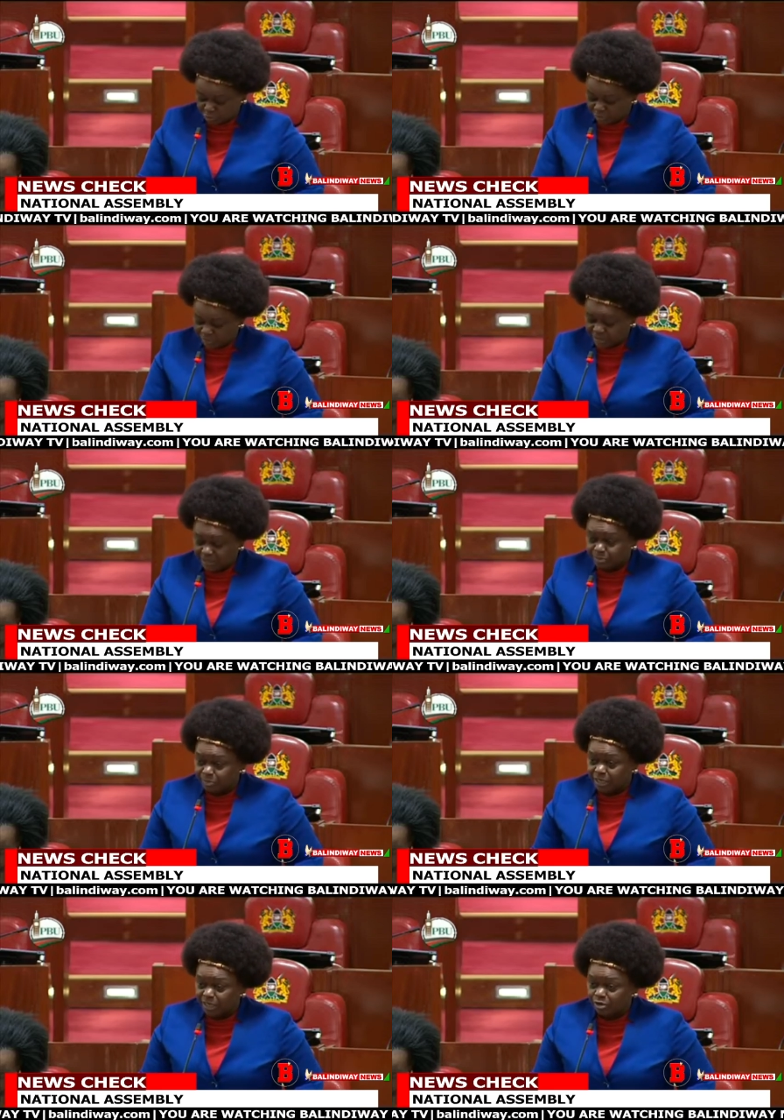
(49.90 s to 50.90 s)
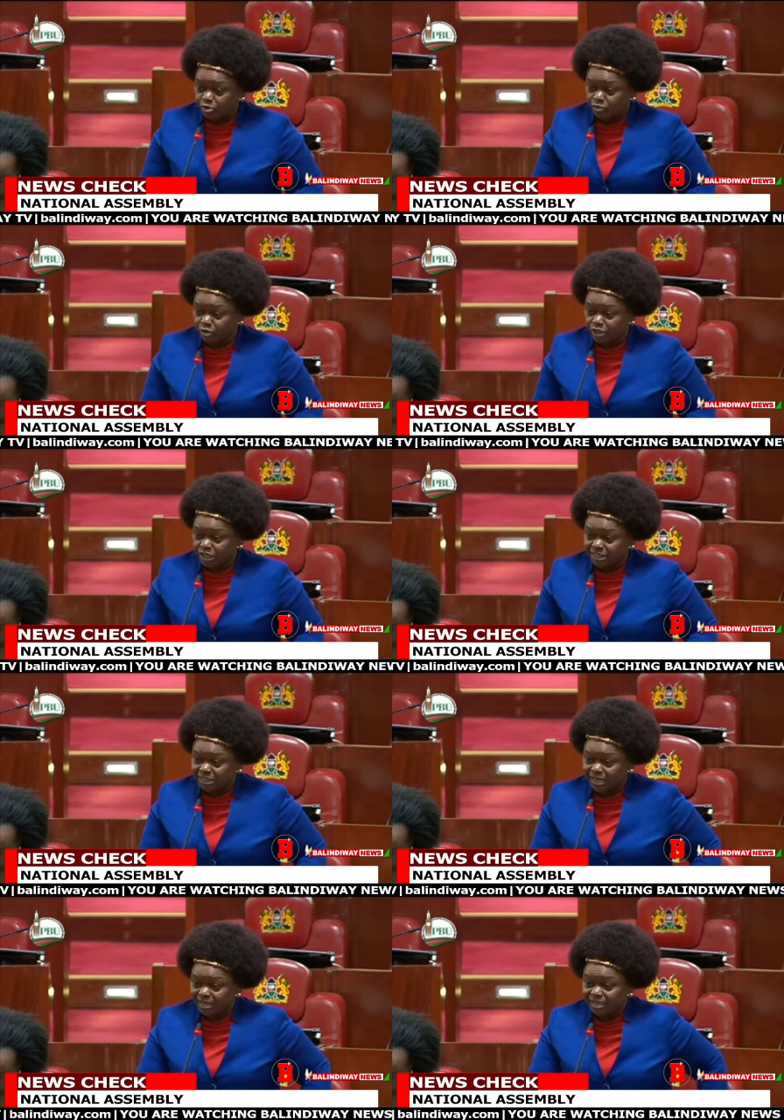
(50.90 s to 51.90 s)
most of us are speaking out of
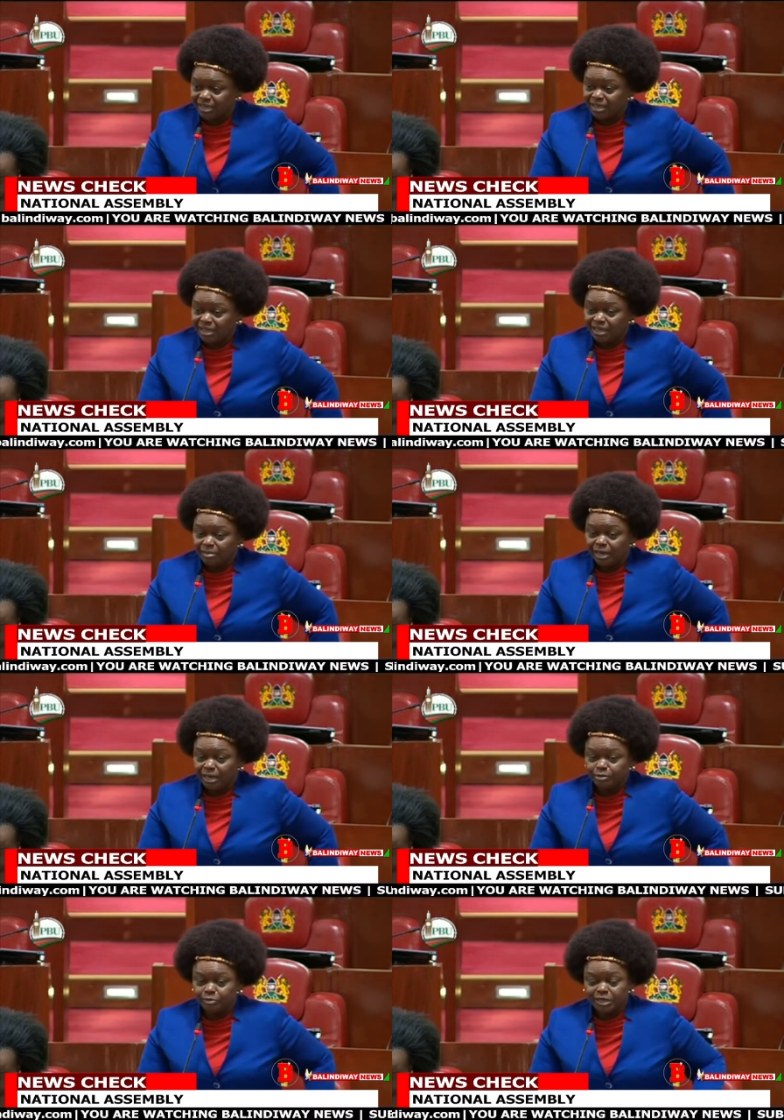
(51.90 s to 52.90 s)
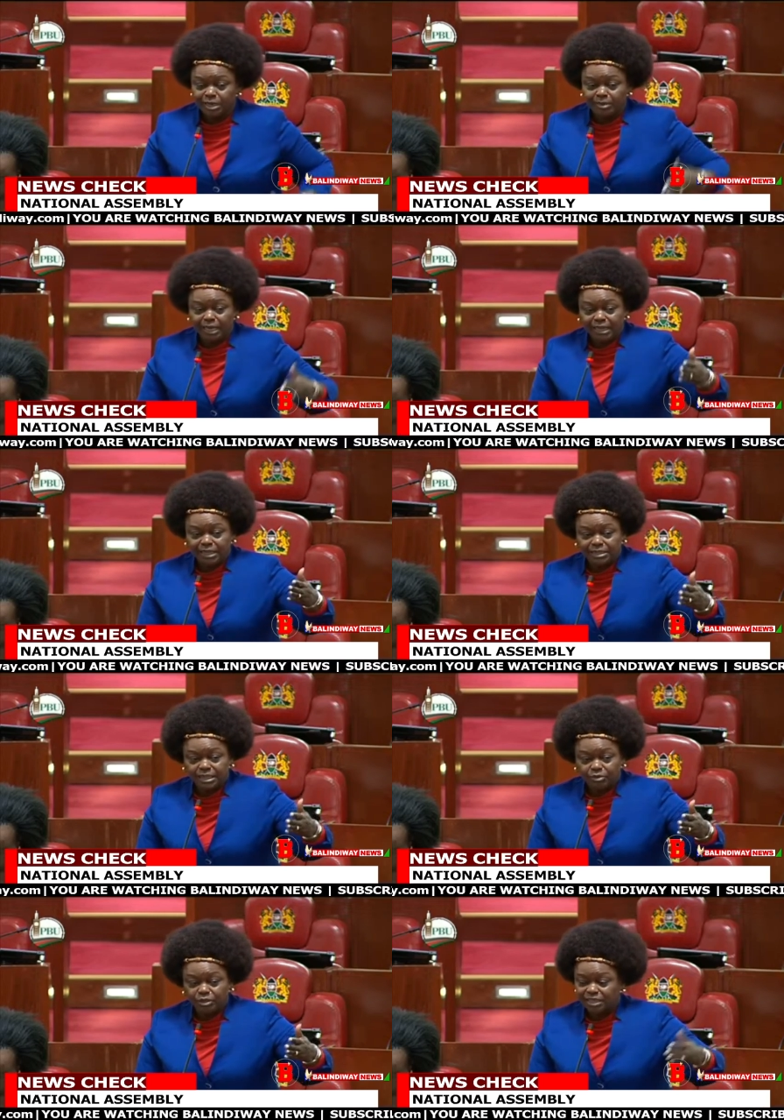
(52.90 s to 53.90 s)
conjecture. Madam Speaker, I'm glad
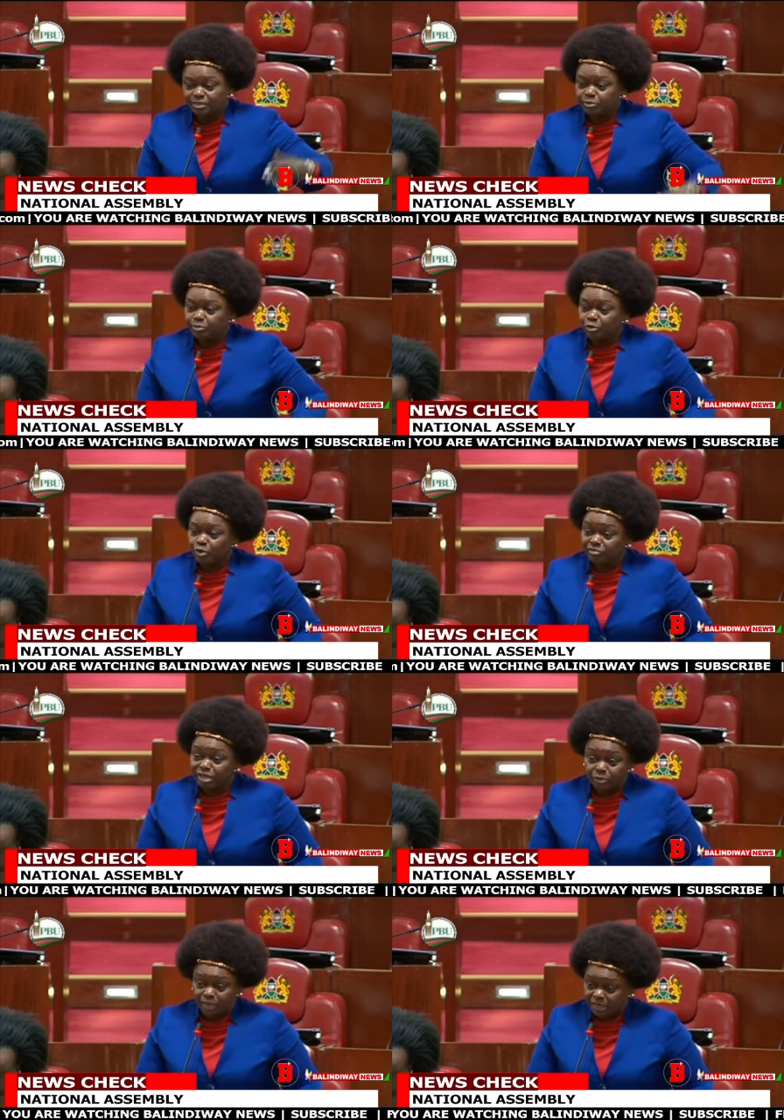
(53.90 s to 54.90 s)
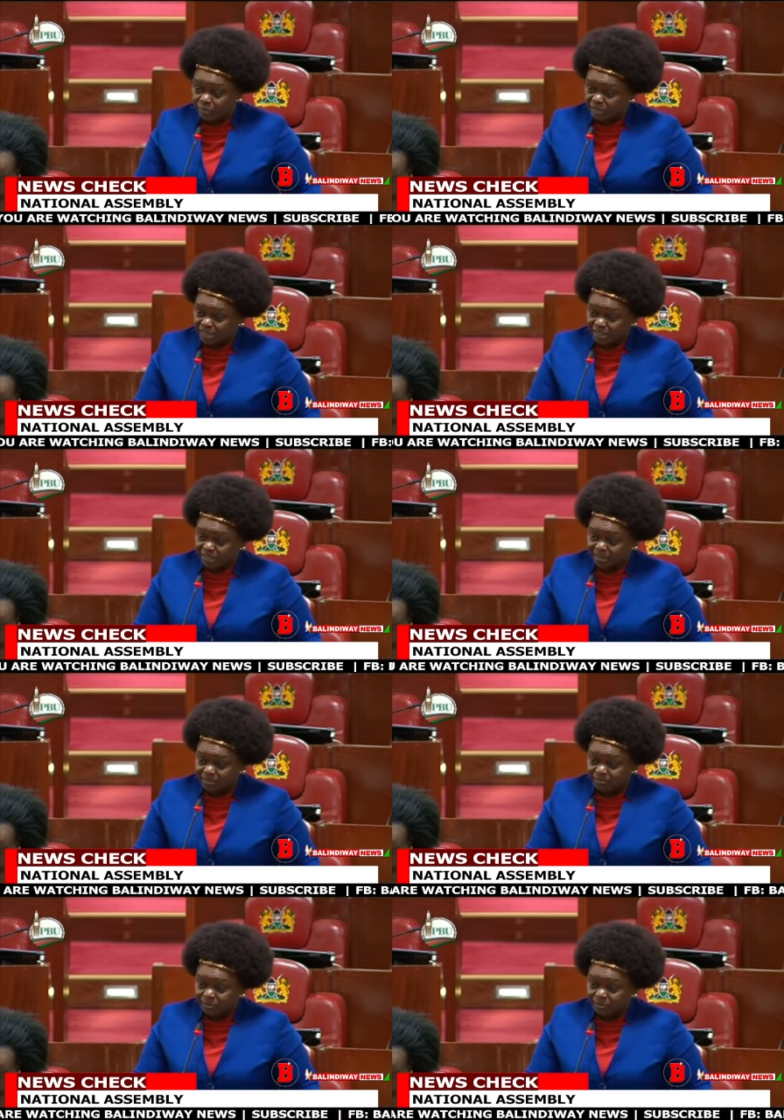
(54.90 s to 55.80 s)
this house has people who are very well educated.